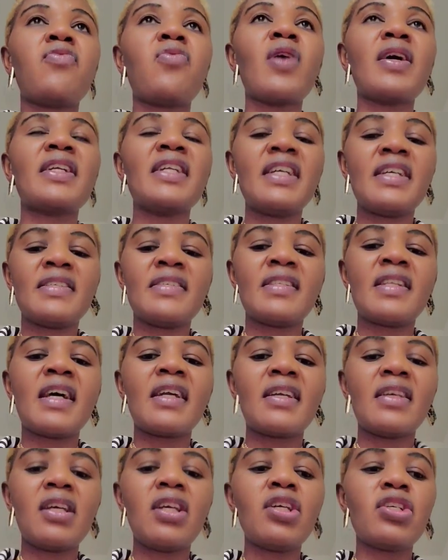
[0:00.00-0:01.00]
What is
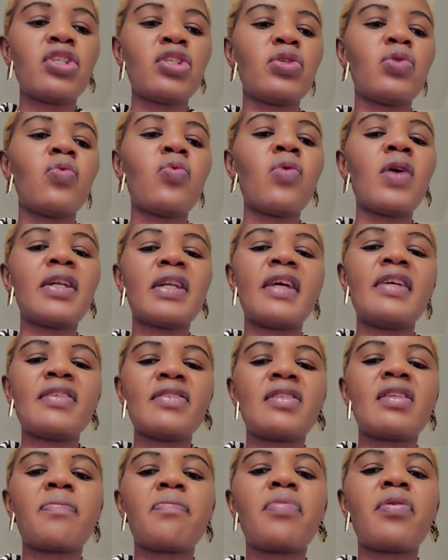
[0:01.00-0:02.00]
that issue? What
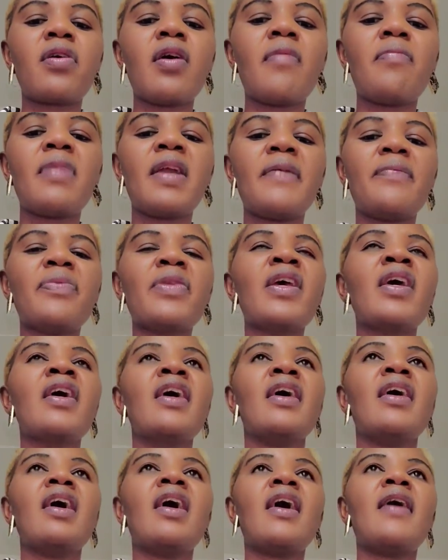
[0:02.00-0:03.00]
is the problem?
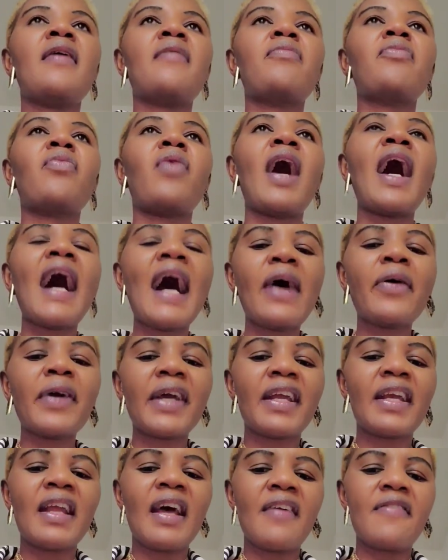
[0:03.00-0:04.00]
How
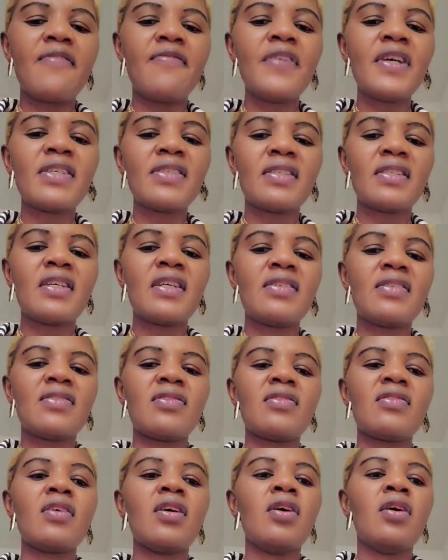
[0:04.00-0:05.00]
can I fix
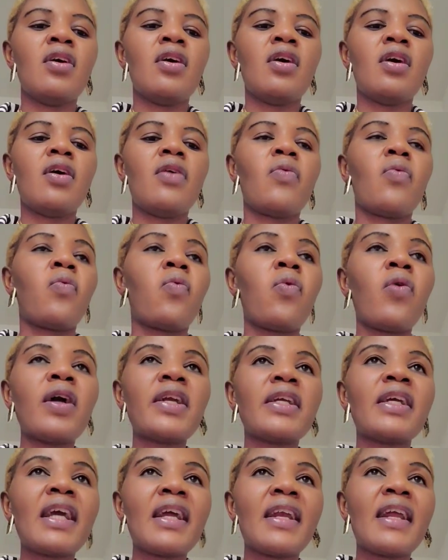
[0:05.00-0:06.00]
this?
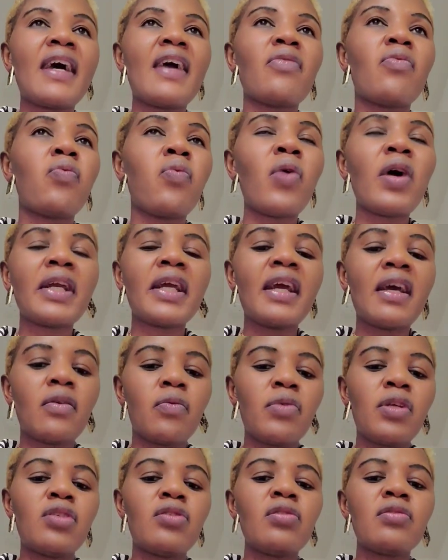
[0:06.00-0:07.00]
What
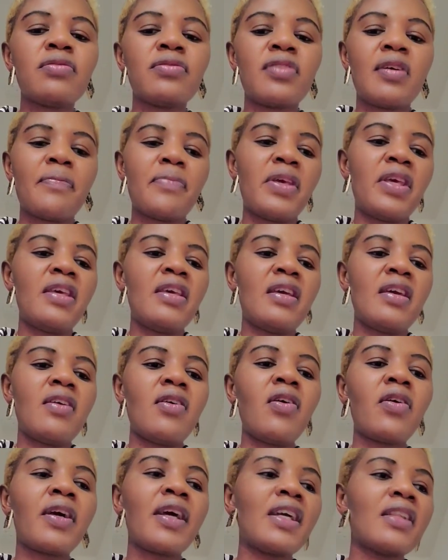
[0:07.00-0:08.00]
can we do from here?
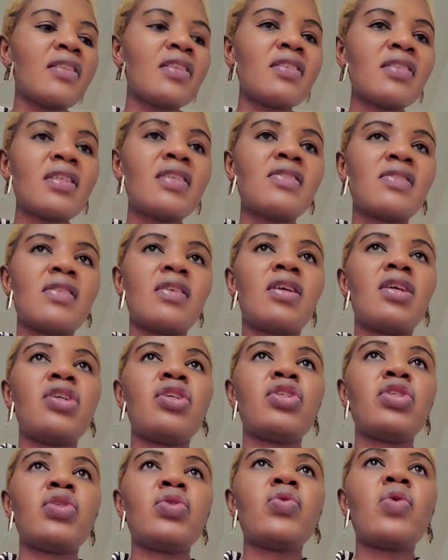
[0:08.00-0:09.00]
Okay, this is the
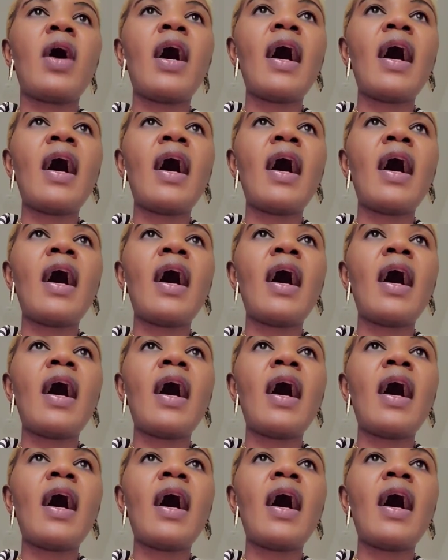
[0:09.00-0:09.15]
issue.